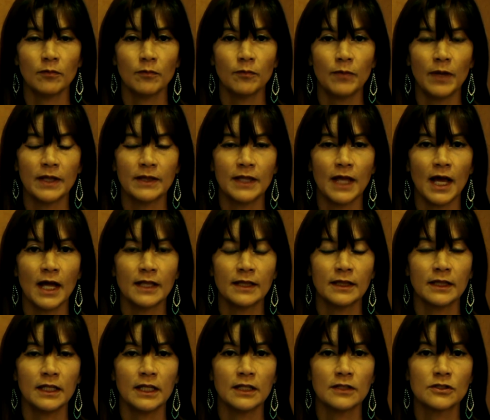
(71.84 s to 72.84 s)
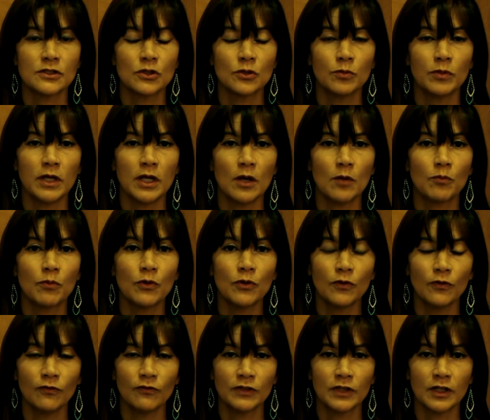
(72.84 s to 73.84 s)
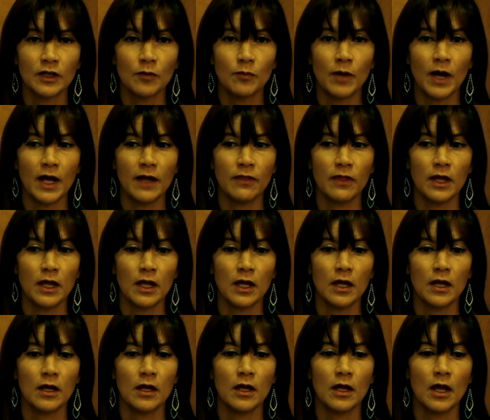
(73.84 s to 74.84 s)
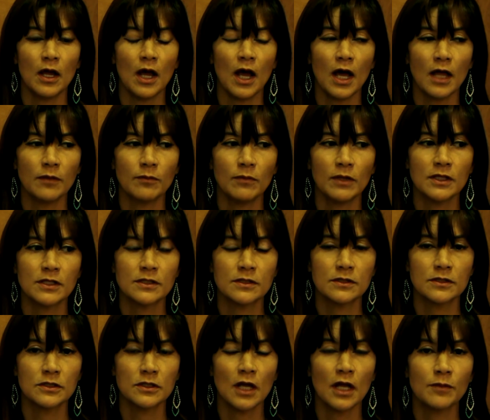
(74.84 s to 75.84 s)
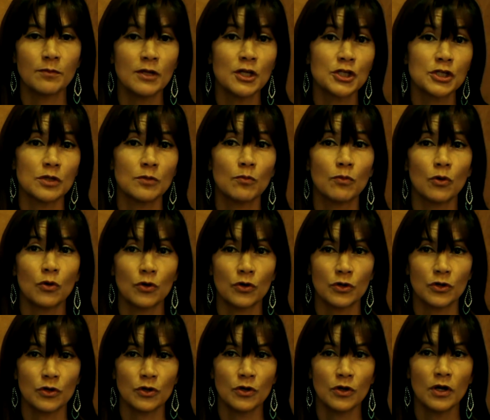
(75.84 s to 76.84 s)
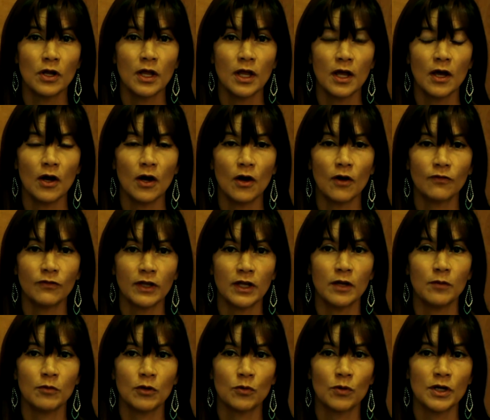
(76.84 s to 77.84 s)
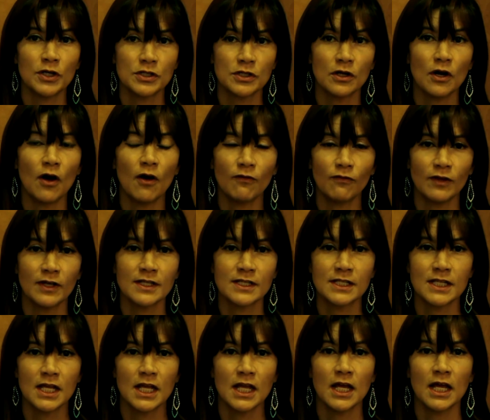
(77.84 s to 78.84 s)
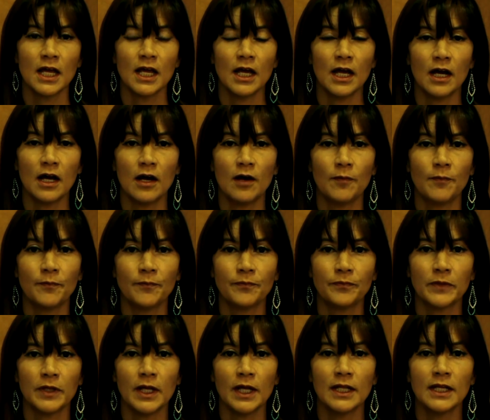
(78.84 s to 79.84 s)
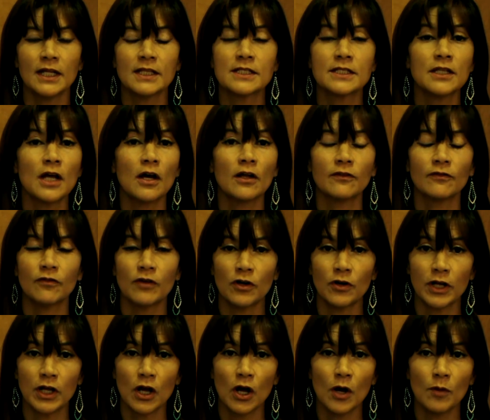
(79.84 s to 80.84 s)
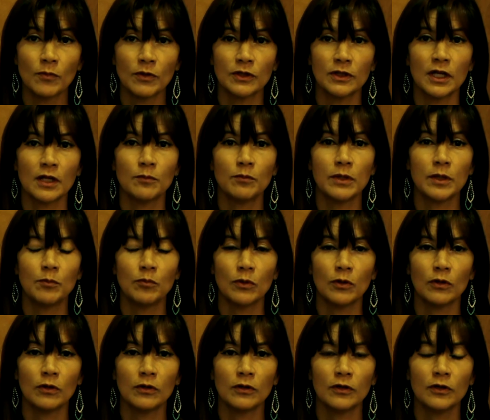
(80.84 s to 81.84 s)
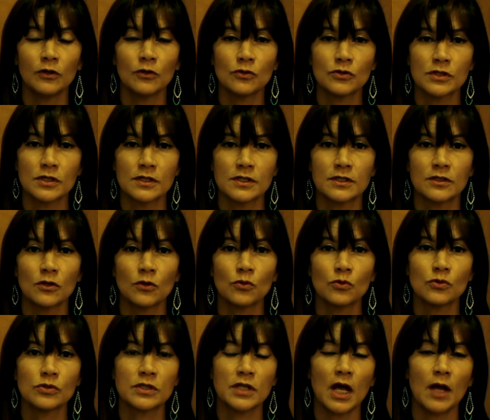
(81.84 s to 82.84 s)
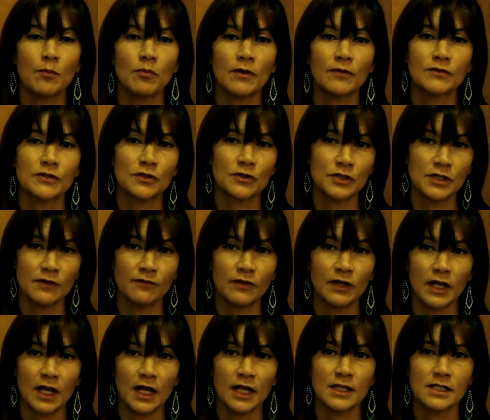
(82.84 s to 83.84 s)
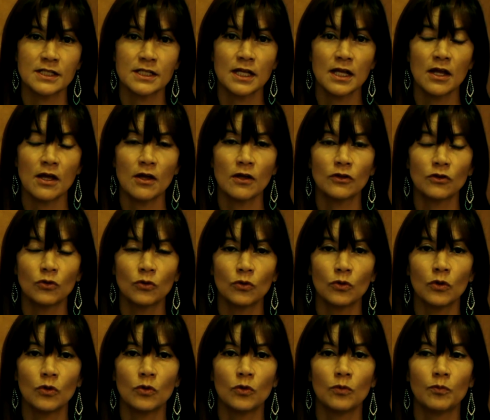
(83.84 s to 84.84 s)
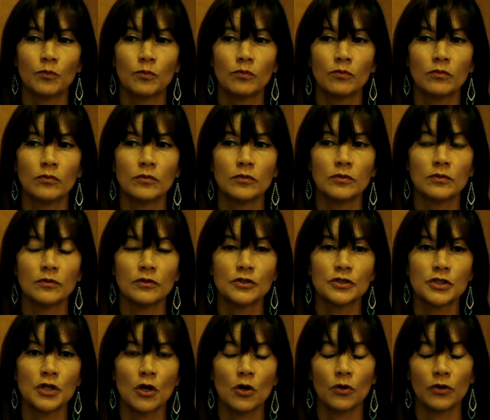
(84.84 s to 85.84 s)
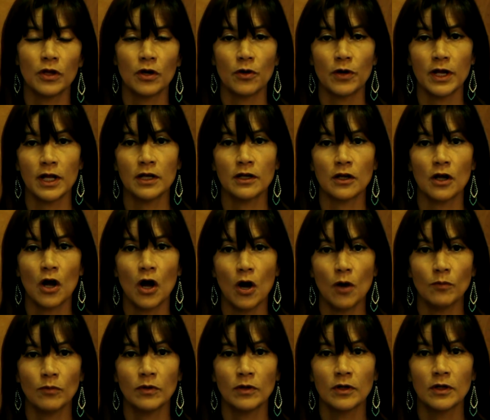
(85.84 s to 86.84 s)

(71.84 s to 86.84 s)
but that needs to be approved by the admission board of the immigration office. And it's not very common that people uses those type of certificates to show their income.